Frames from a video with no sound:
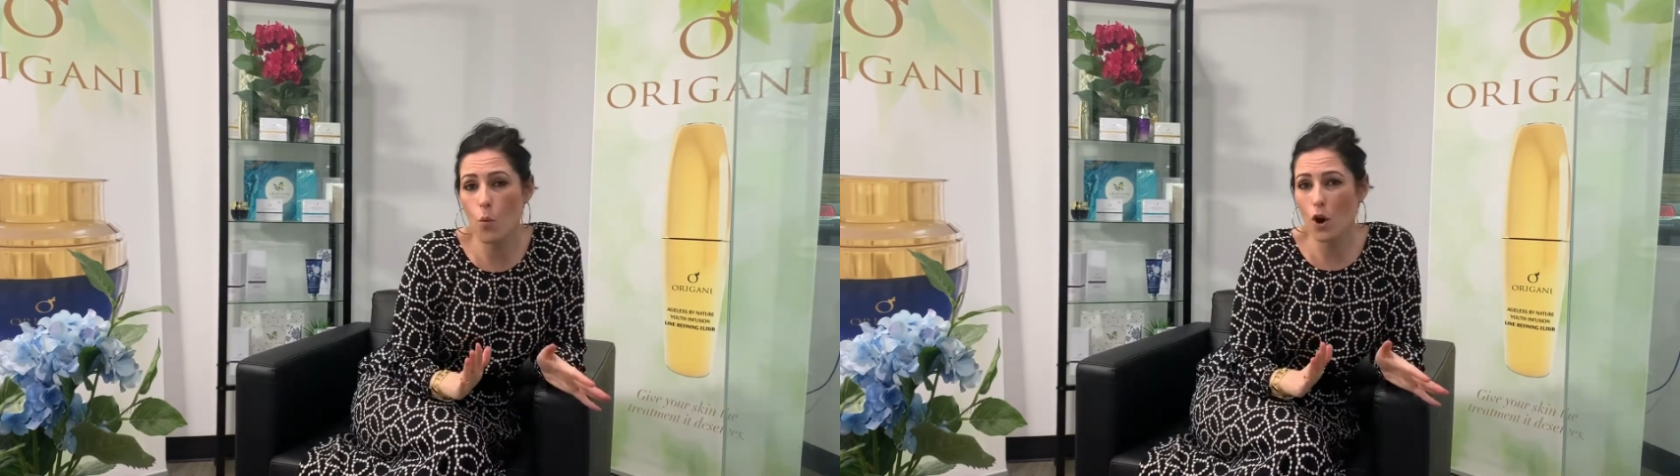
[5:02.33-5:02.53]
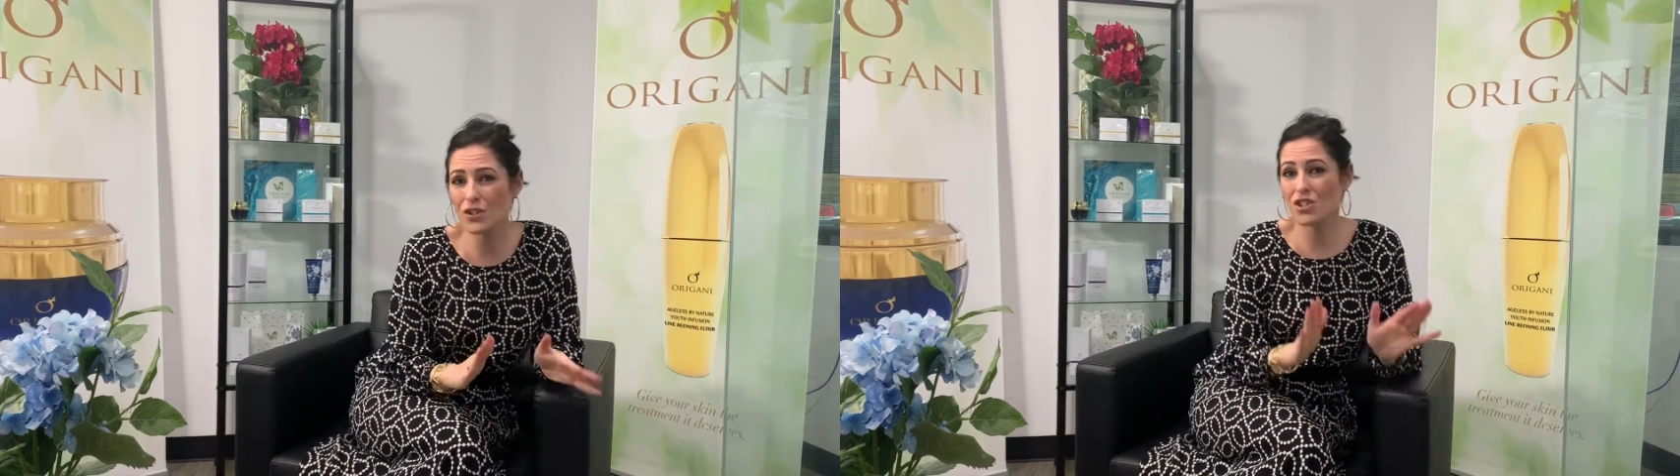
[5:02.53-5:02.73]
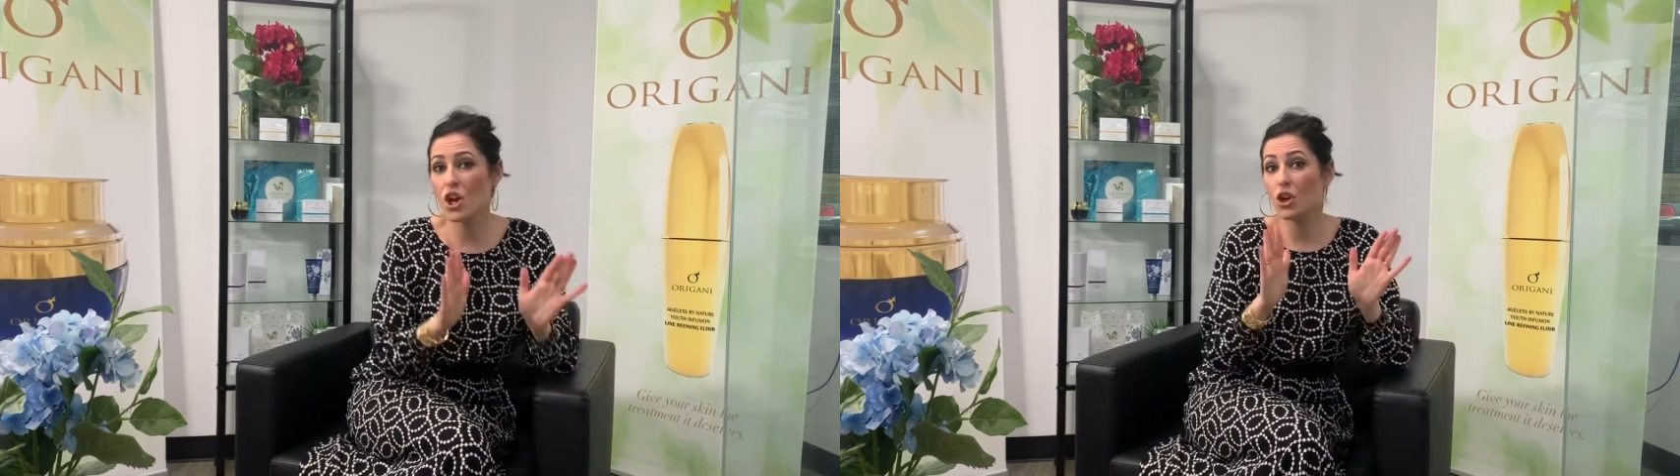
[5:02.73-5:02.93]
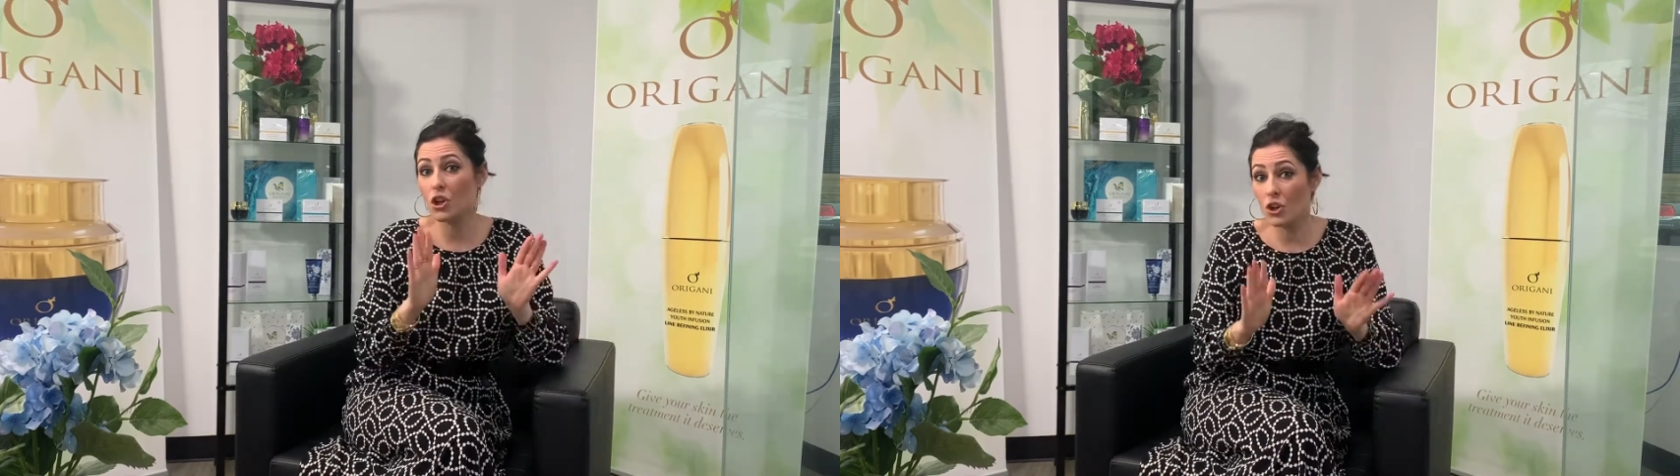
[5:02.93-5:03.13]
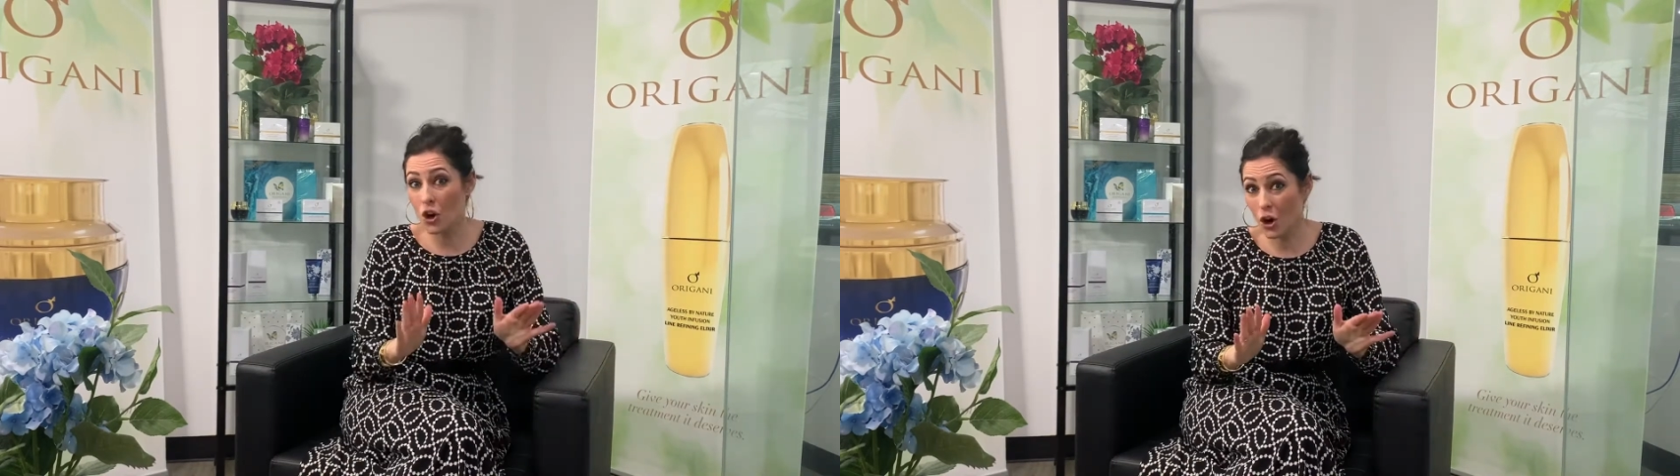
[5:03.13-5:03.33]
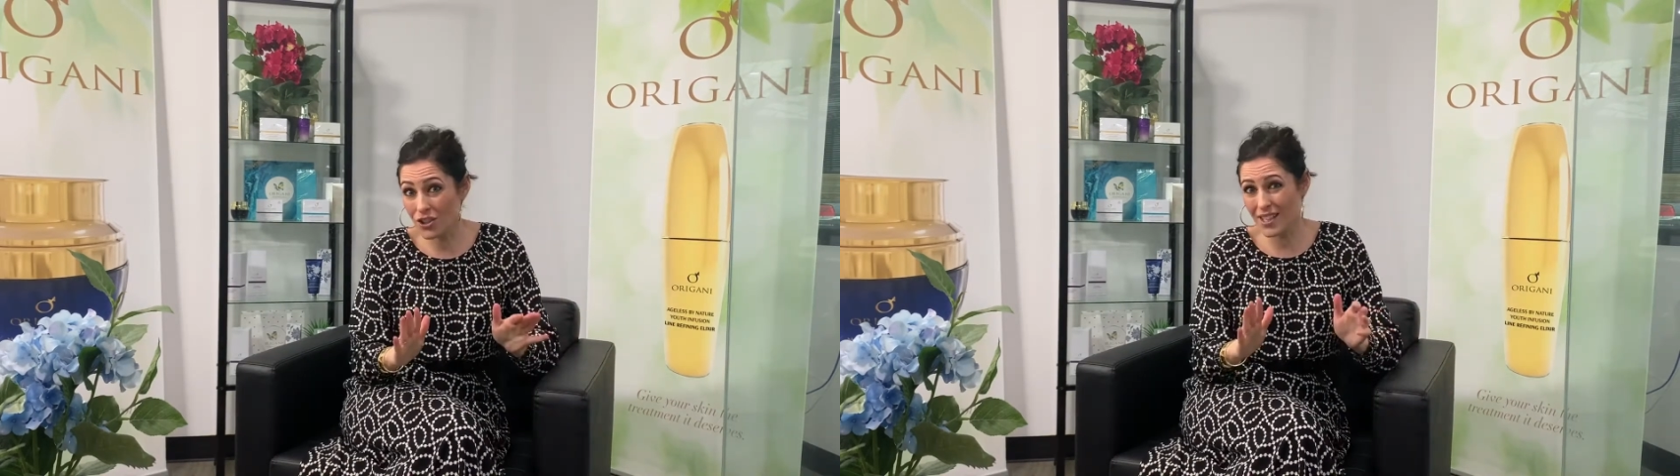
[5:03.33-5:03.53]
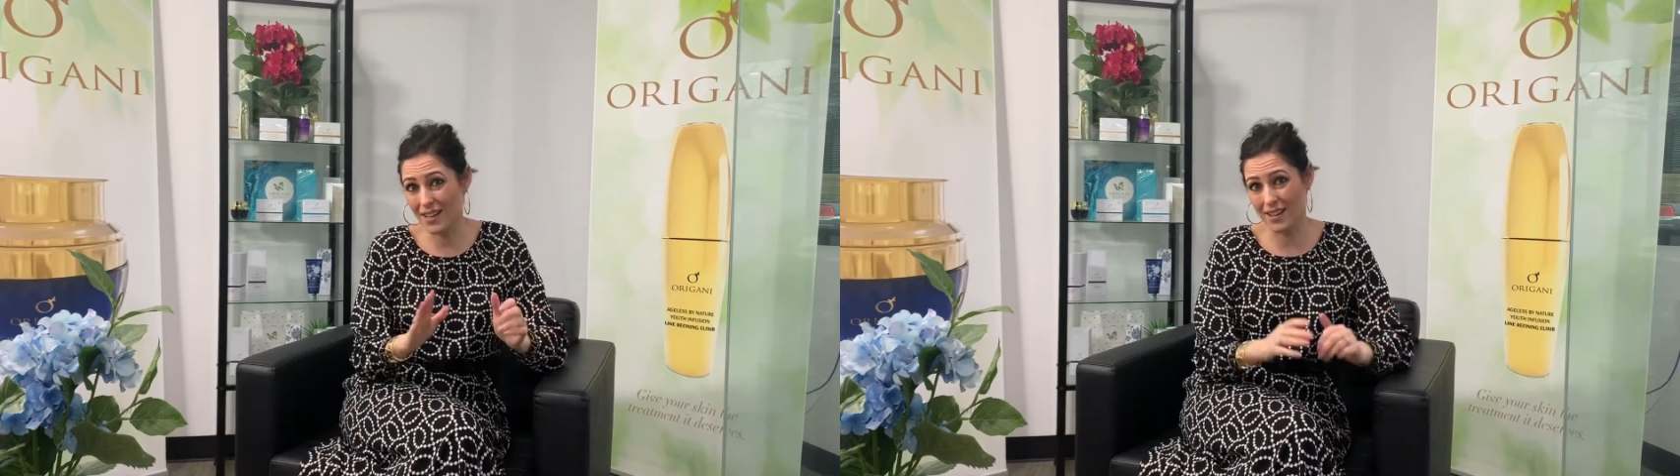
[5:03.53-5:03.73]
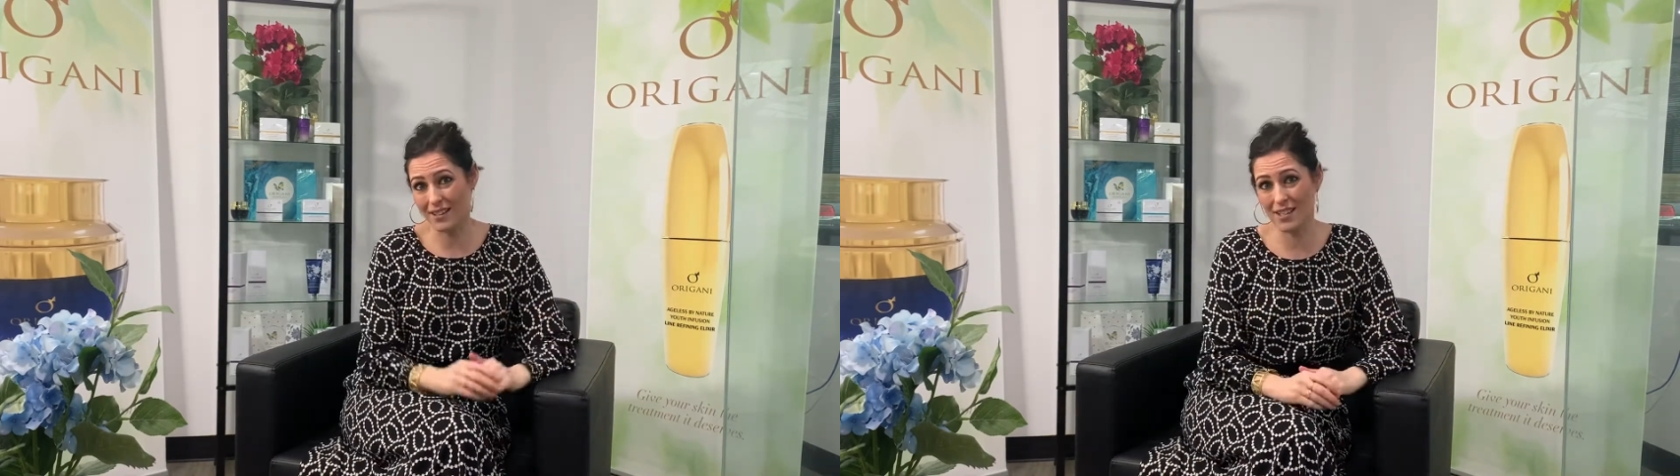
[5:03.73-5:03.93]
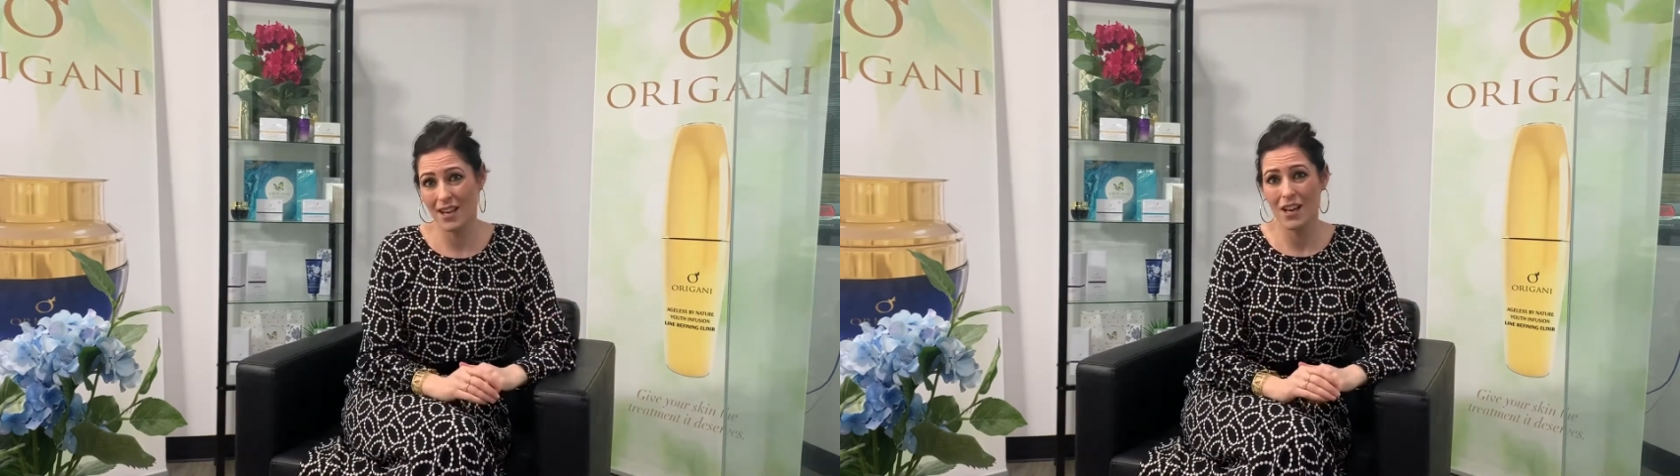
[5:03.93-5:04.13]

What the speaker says: what's not in it.